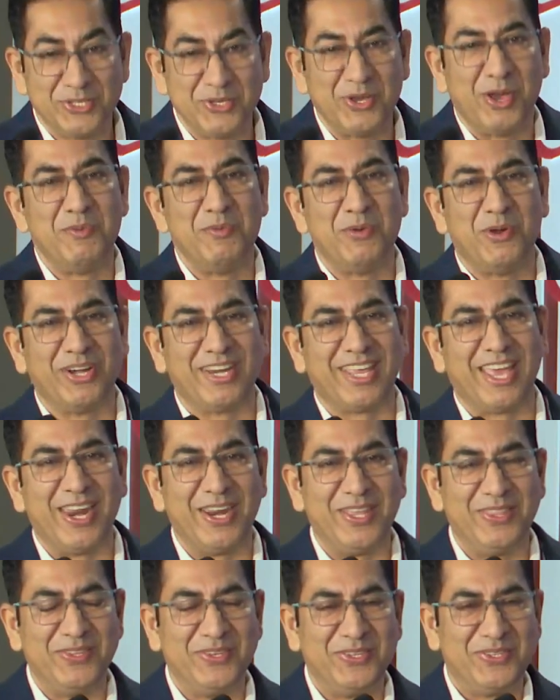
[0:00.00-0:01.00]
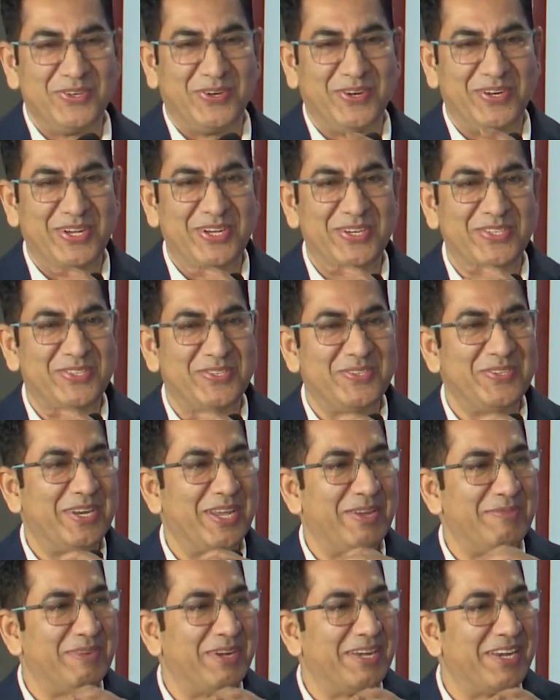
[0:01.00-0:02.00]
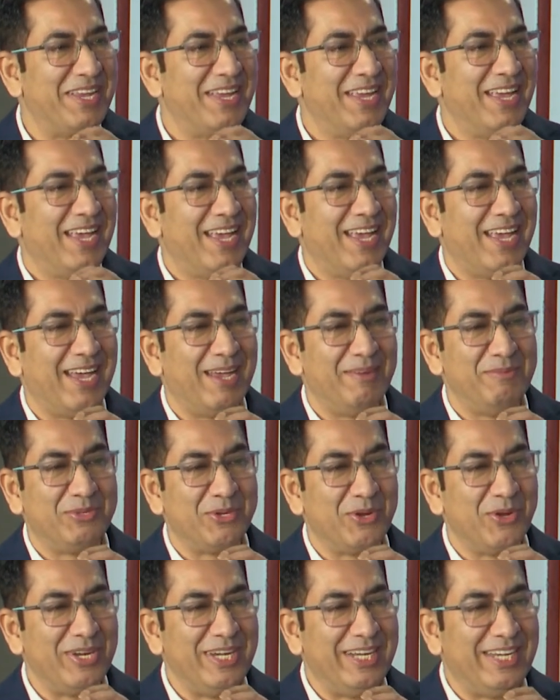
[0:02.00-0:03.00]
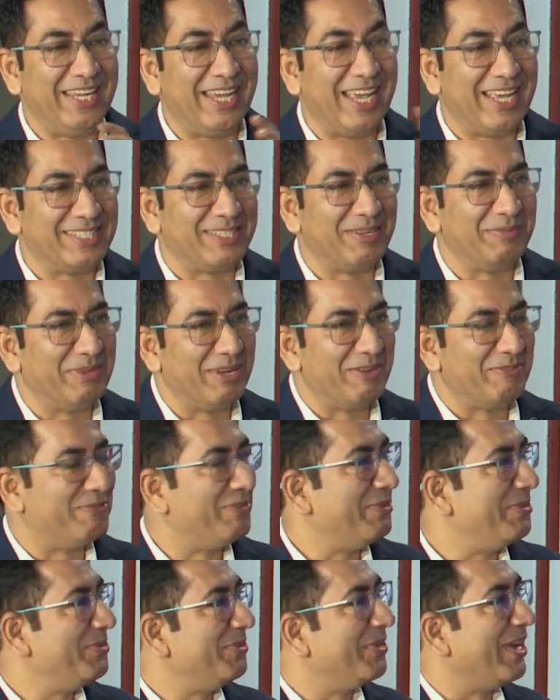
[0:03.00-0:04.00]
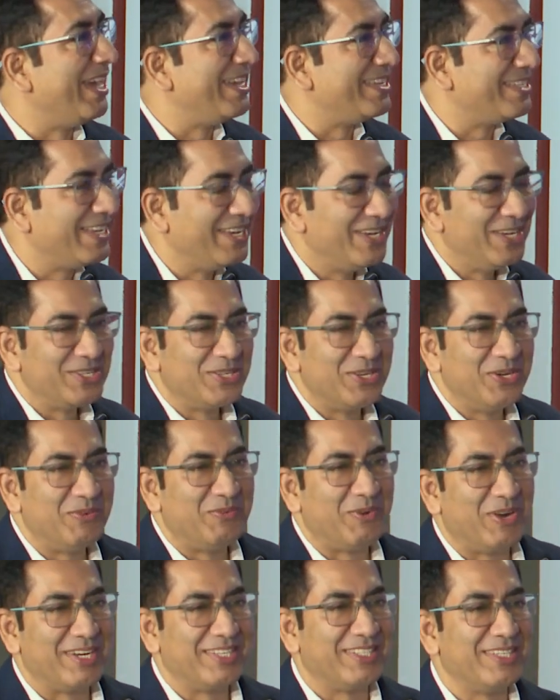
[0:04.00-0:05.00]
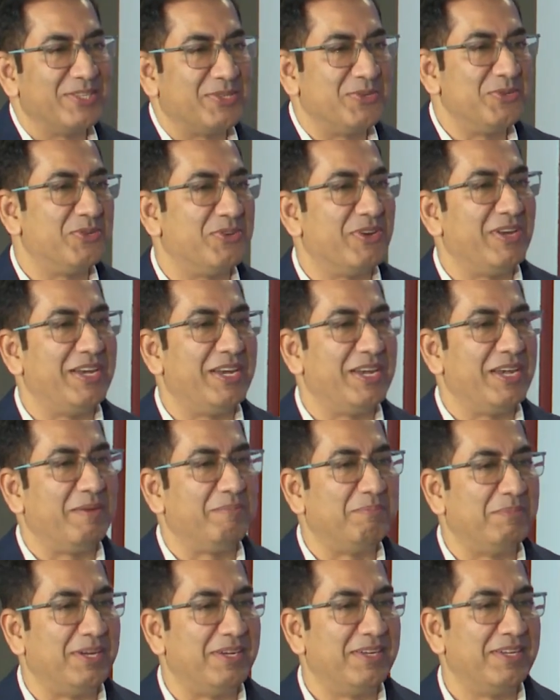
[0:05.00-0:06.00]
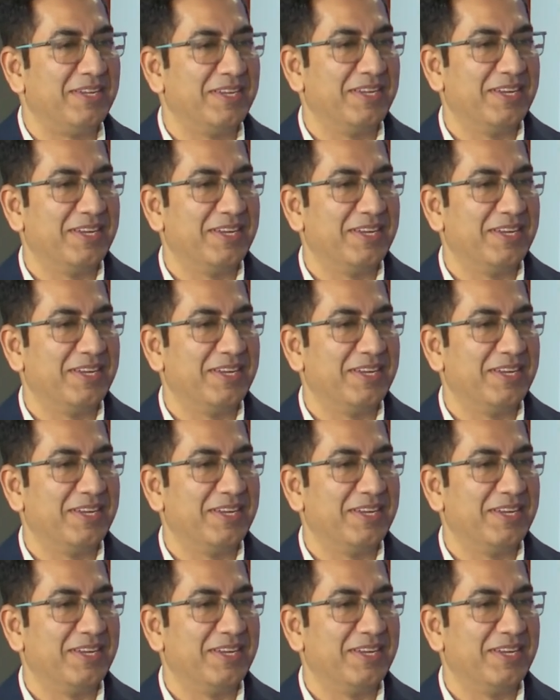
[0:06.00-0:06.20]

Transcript: So I'm not carrying those chocolates today, but I'm sure ET has some gift for you guys. So what is this 2 trillion number?